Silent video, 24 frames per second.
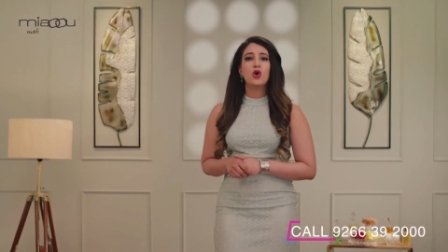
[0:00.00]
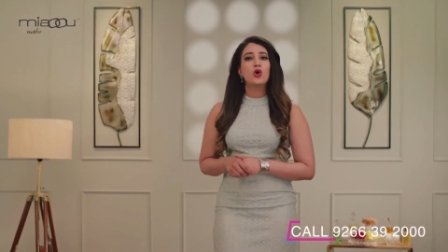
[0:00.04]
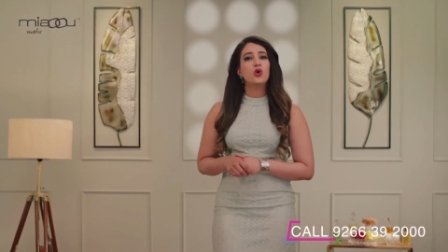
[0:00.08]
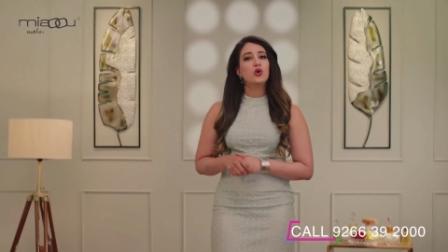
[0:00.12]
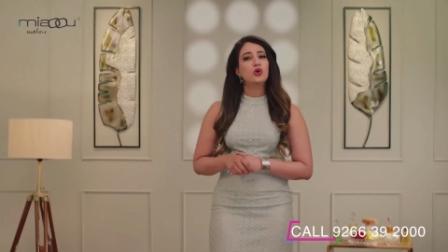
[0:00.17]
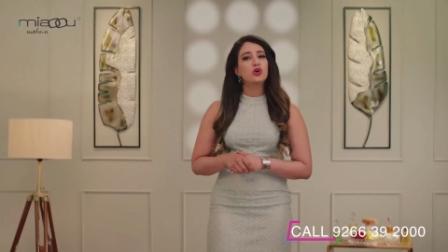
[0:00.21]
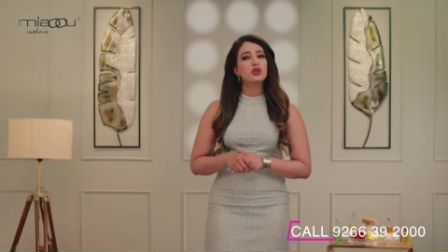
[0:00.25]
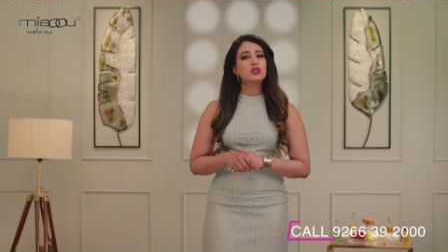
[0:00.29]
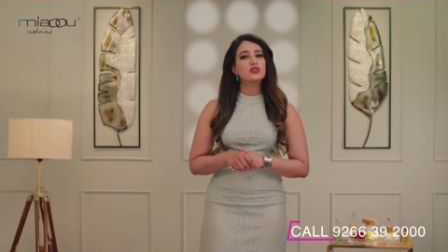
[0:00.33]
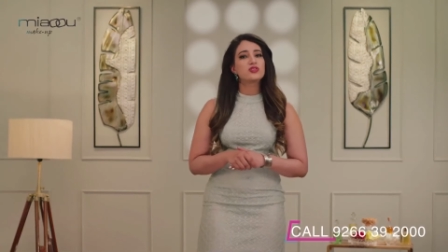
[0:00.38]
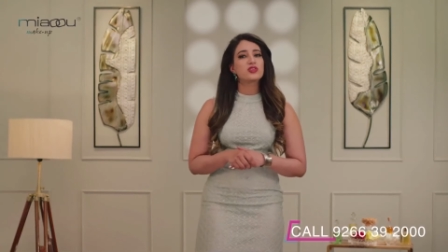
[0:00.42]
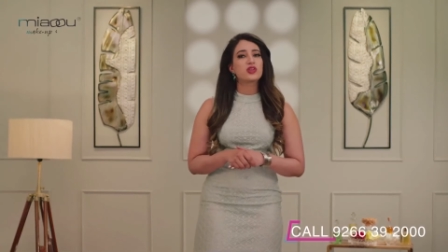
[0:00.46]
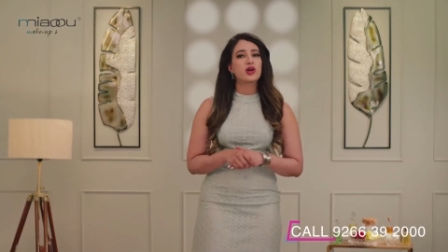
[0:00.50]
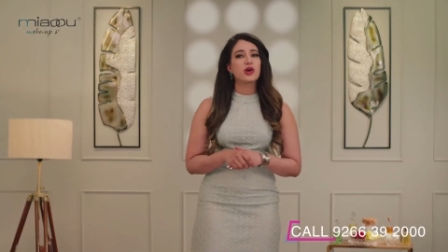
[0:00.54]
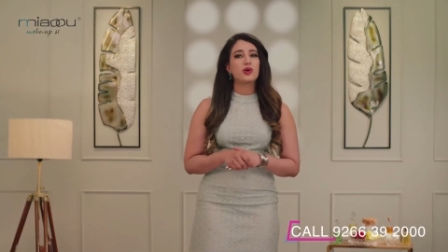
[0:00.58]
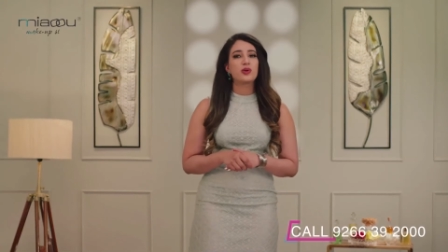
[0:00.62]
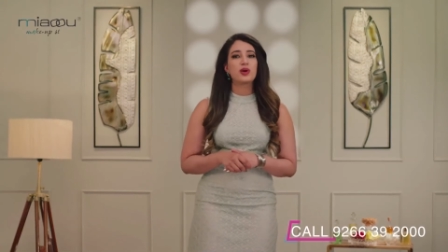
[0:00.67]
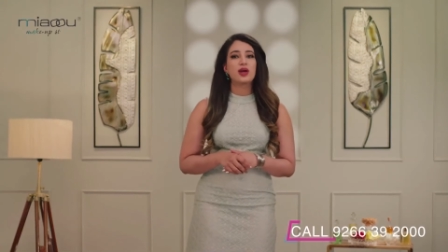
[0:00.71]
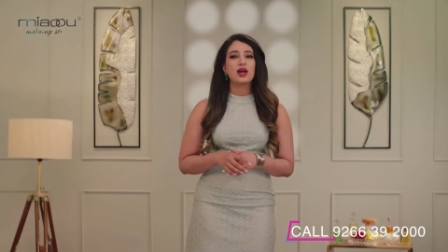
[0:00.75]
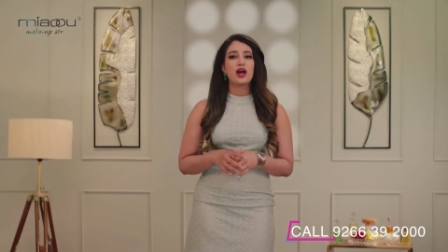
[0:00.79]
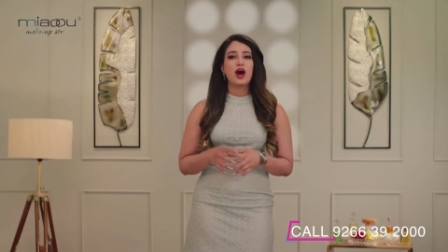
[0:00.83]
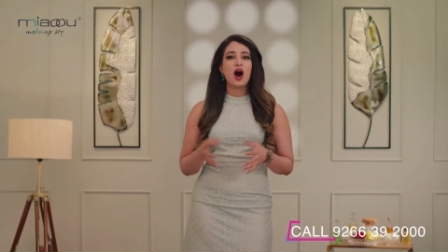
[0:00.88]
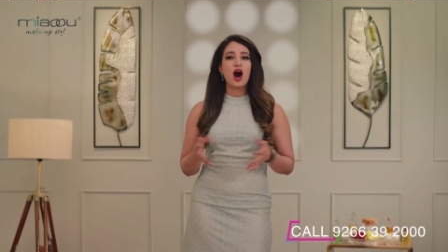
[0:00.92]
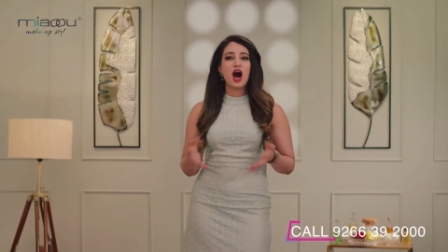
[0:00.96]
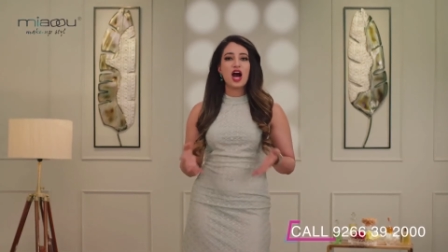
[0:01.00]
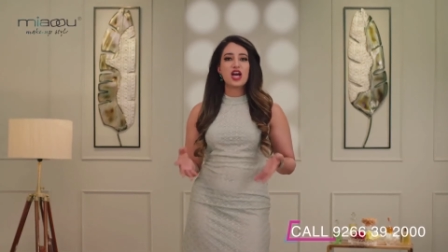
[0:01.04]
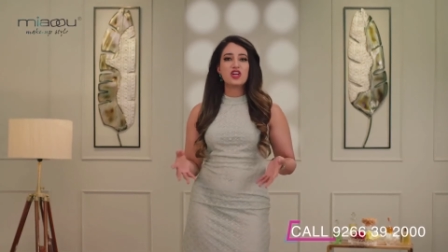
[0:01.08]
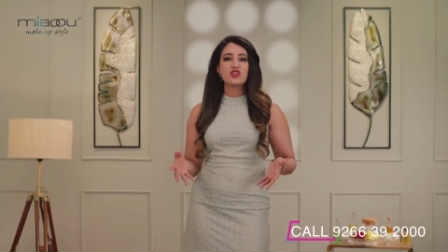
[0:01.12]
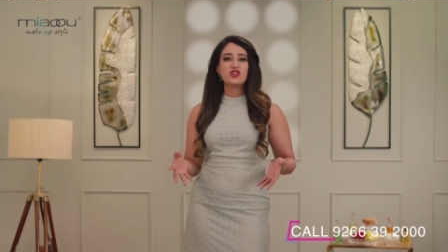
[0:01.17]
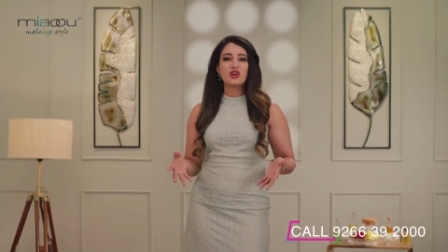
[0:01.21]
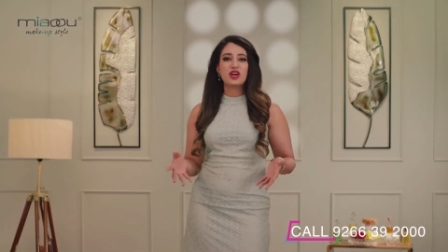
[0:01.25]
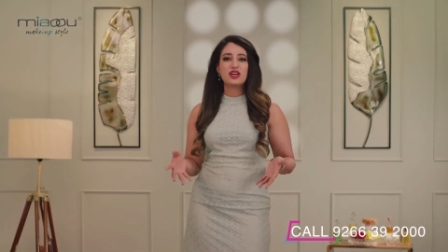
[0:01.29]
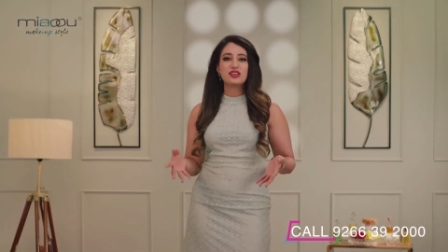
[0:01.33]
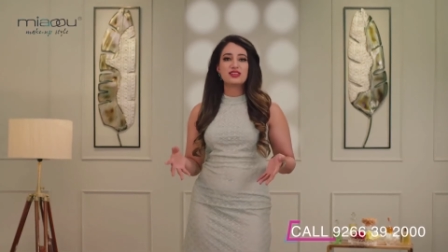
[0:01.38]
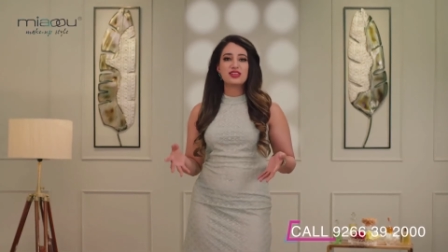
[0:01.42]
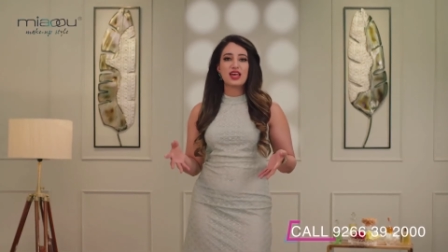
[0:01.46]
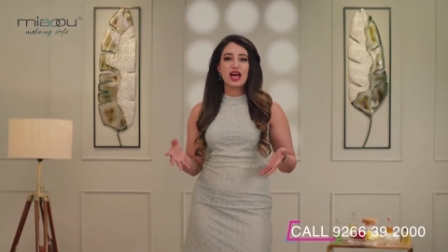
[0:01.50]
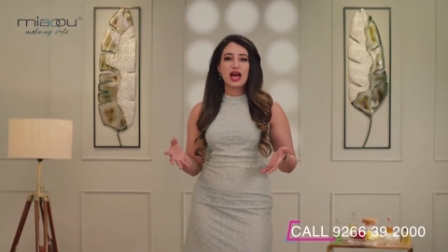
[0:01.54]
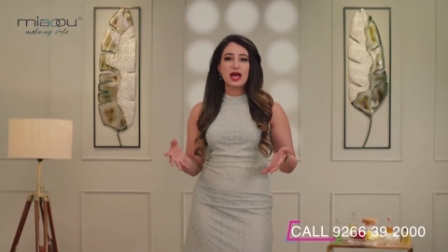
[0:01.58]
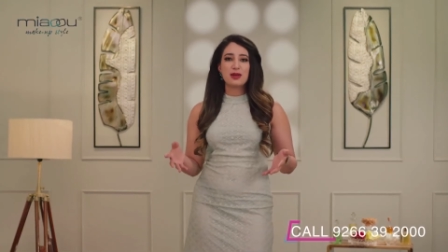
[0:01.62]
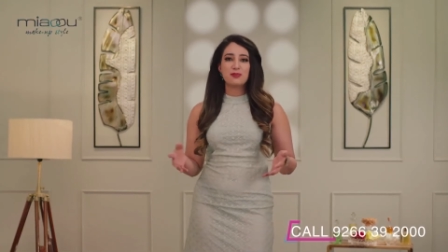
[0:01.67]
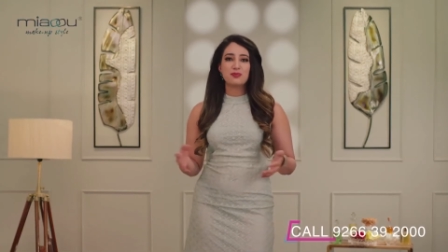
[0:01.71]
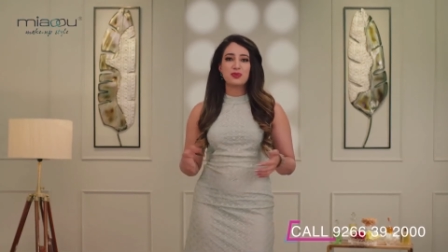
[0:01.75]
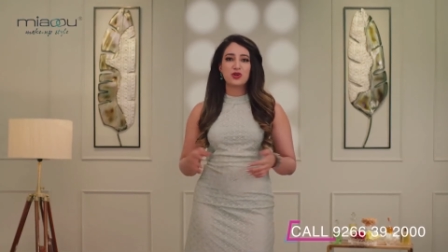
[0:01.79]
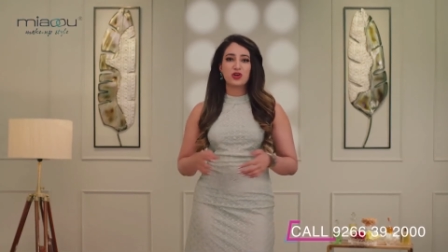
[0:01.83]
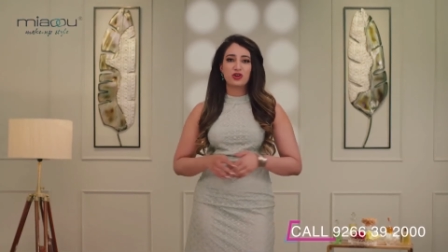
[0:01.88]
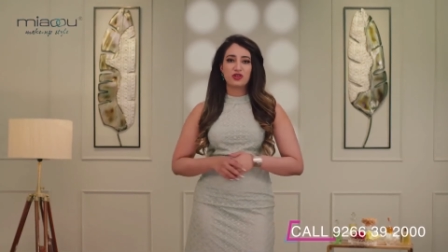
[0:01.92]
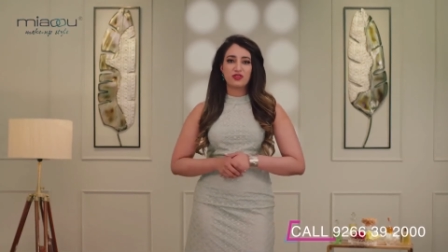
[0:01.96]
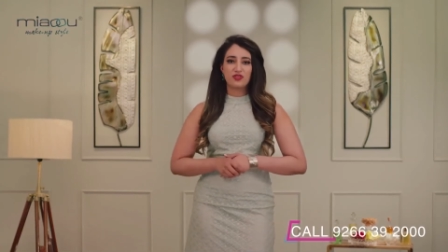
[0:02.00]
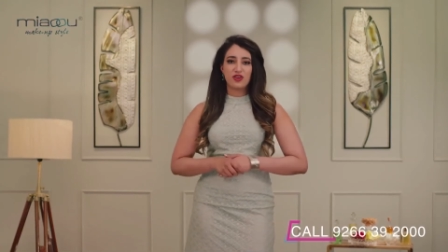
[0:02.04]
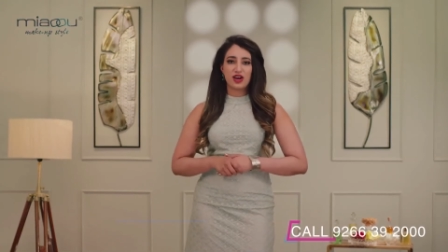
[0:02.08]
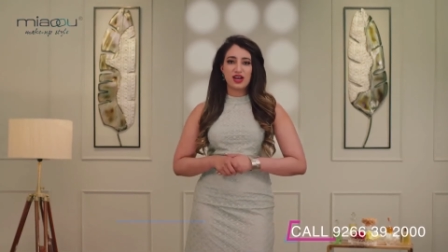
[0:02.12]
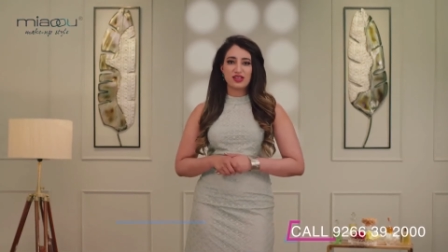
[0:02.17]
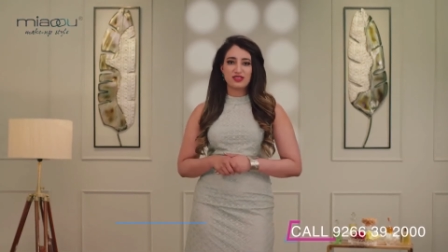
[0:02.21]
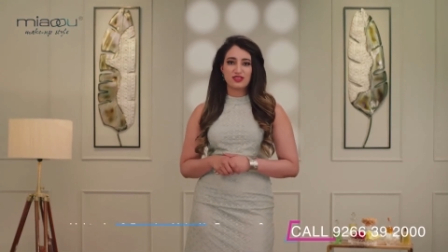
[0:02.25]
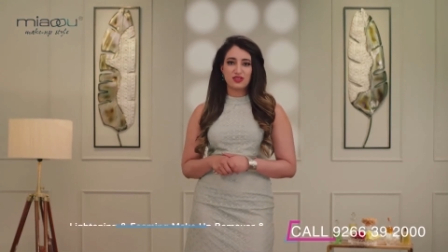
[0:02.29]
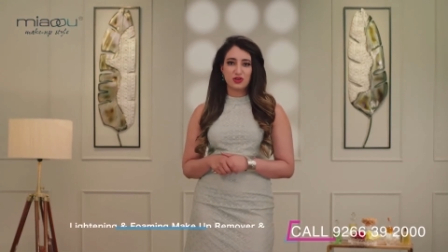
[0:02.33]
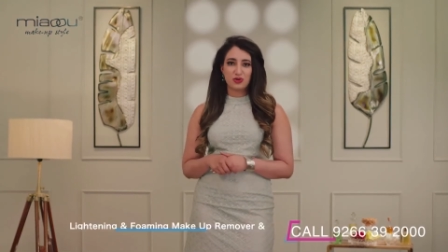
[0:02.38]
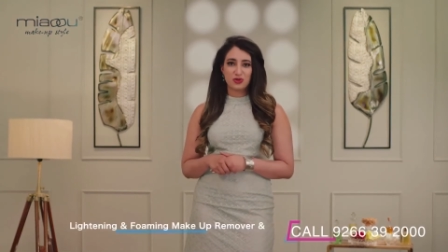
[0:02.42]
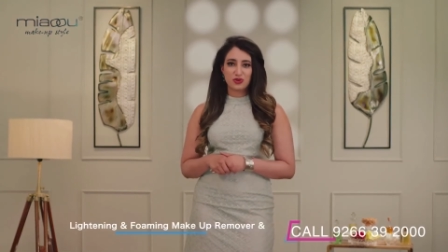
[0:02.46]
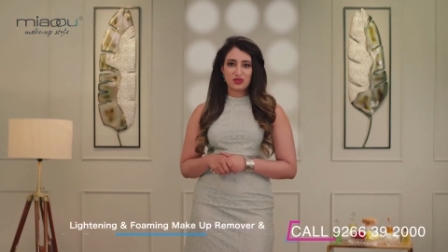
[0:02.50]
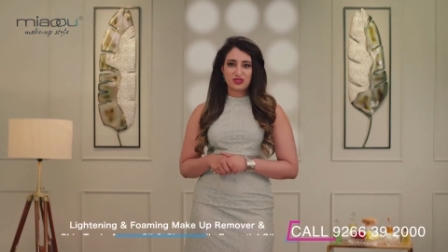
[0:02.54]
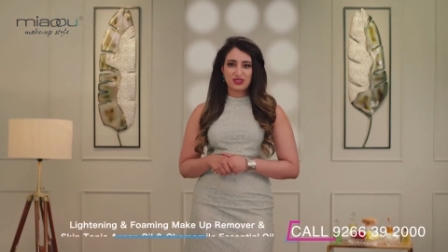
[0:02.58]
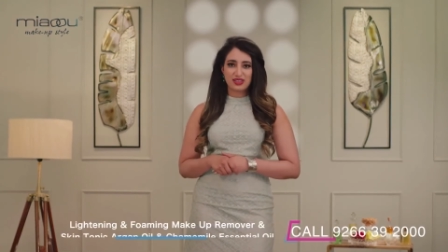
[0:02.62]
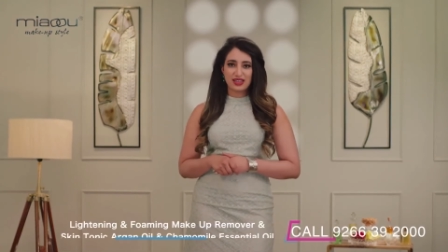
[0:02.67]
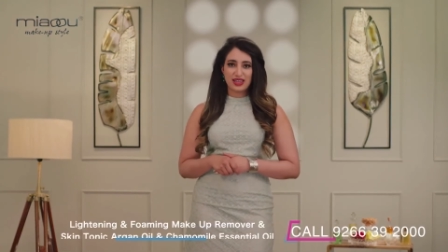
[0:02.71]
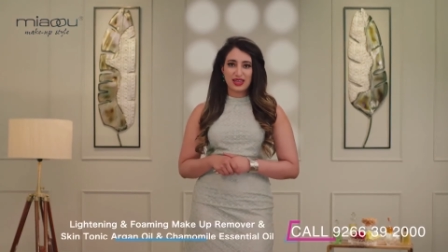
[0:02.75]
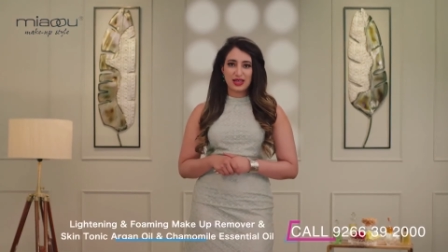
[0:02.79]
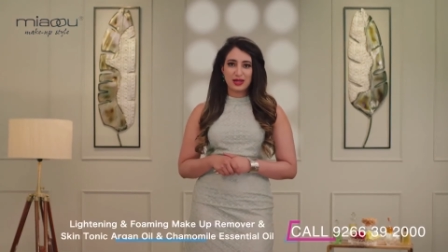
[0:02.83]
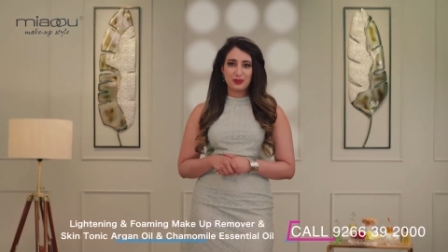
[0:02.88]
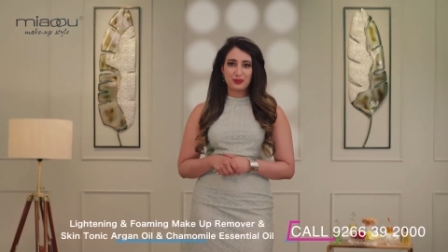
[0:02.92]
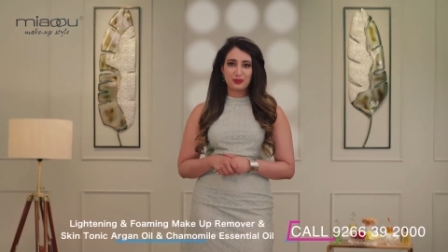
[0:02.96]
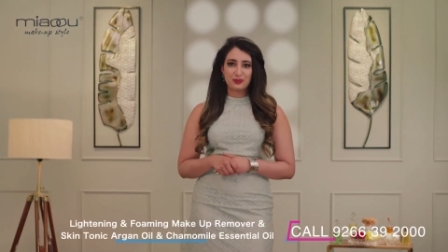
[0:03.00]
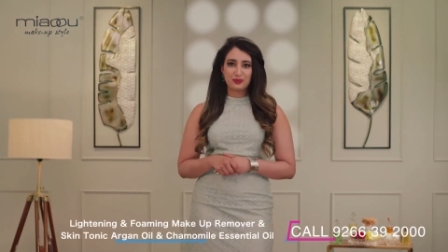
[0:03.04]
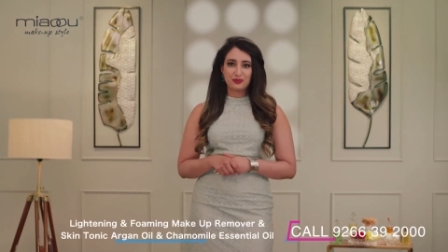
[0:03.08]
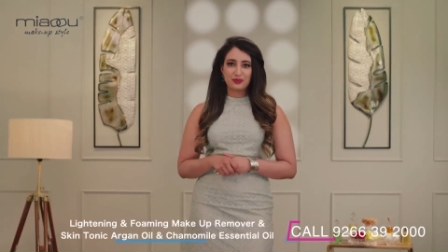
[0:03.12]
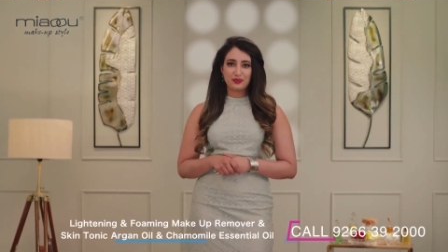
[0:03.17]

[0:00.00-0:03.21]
Also, it hydrates and purifies your skin.